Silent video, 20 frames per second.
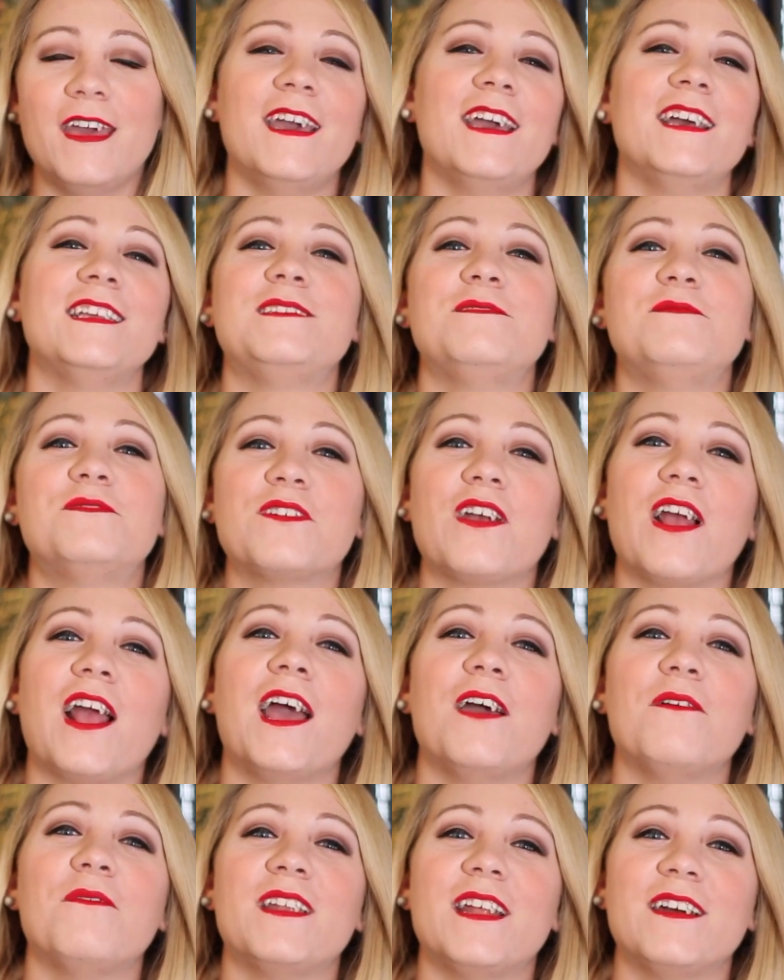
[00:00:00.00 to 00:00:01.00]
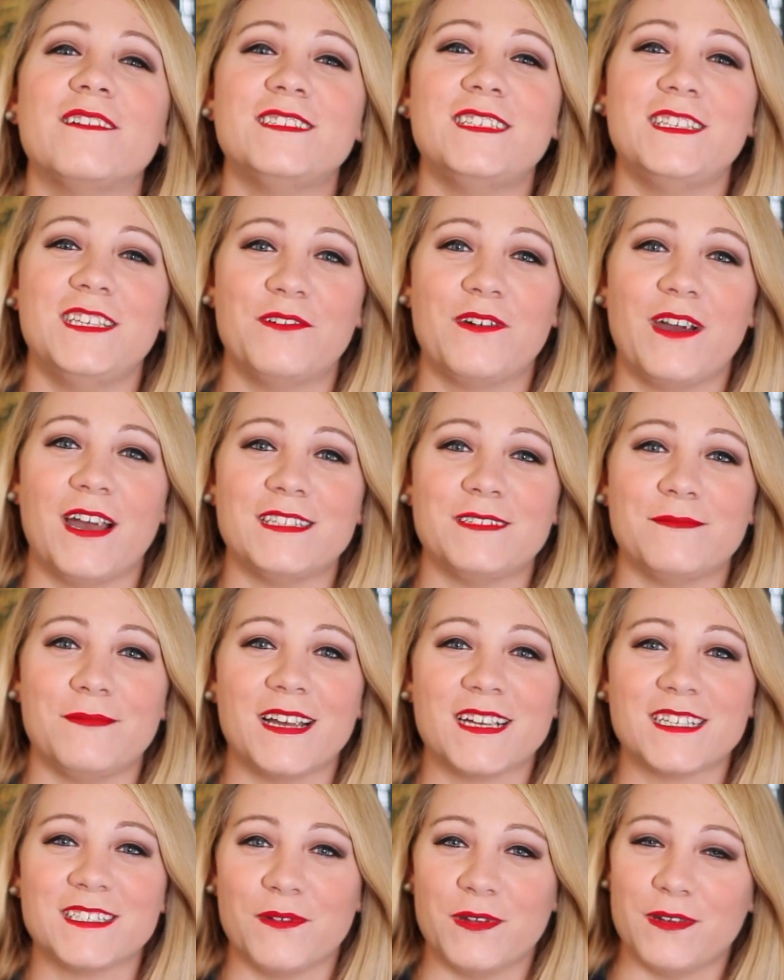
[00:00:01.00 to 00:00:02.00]
Hit subscribe, and I will see you guys in the
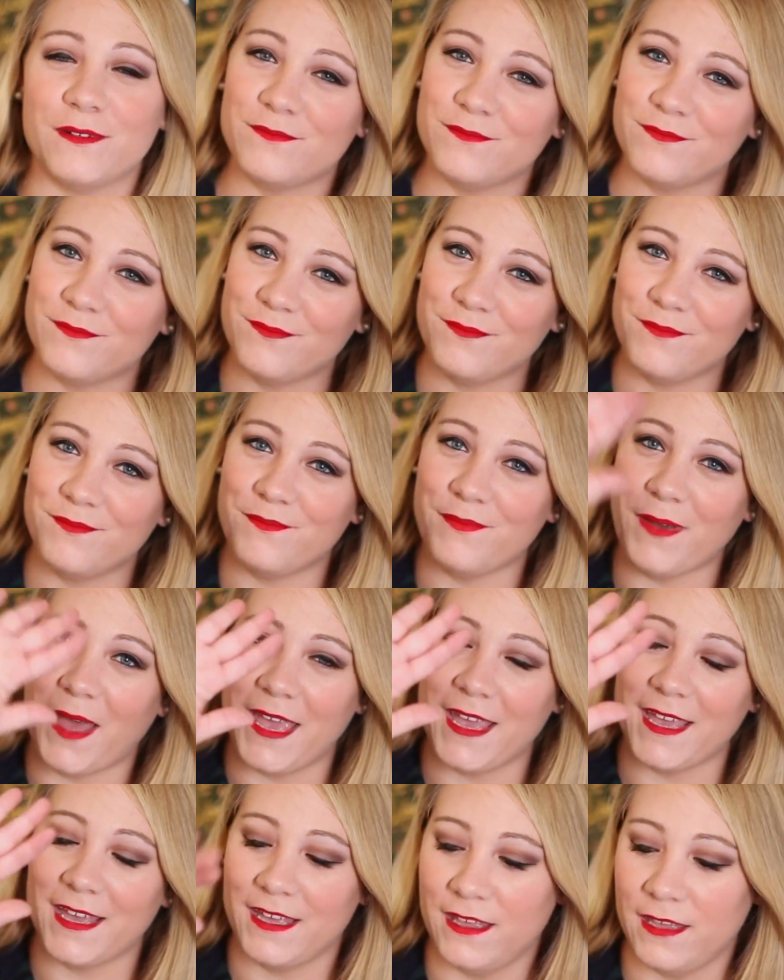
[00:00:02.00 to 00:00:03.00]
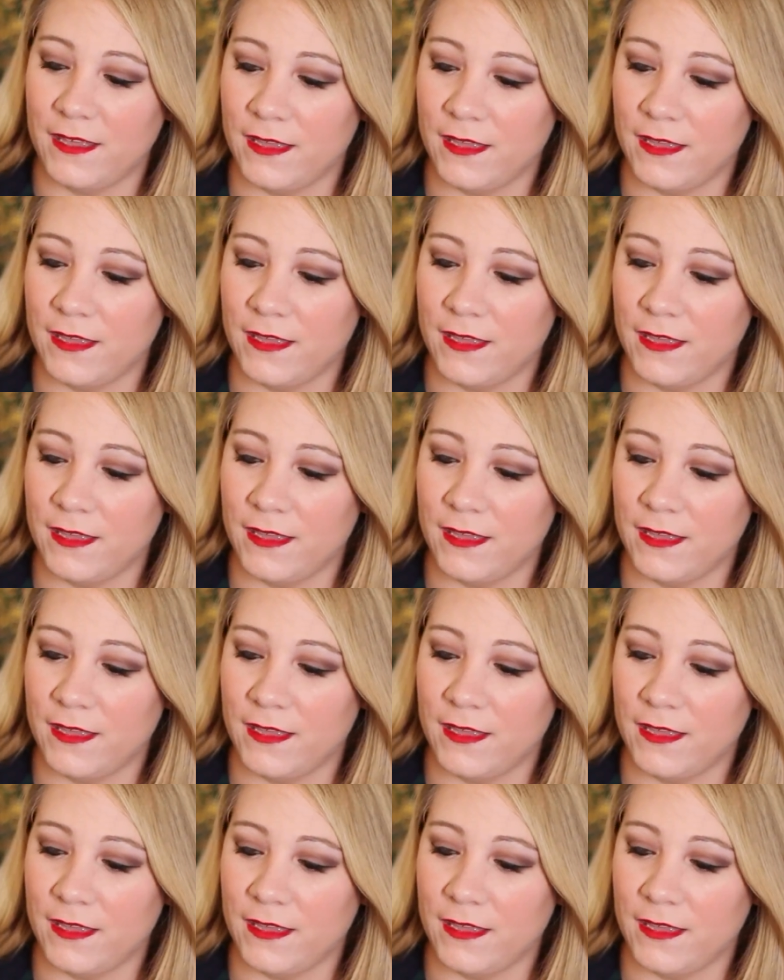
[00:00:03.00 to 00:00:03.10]
next one. Bye.